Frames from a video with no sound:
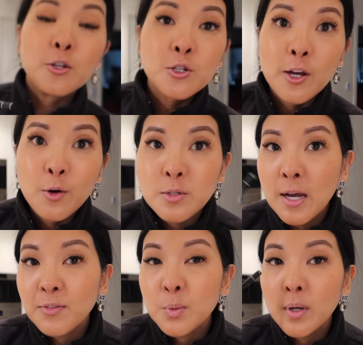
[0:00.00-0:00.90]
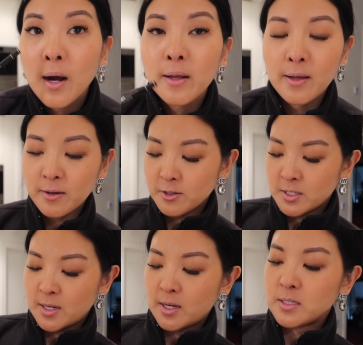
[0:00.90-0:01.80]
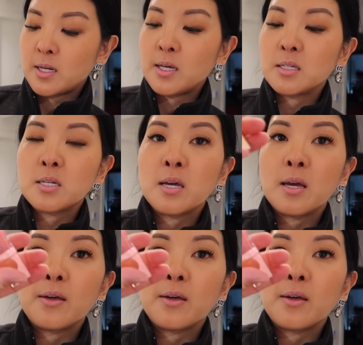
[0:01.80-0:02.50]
Usually I always have to wear eyeliner. Today I didn't.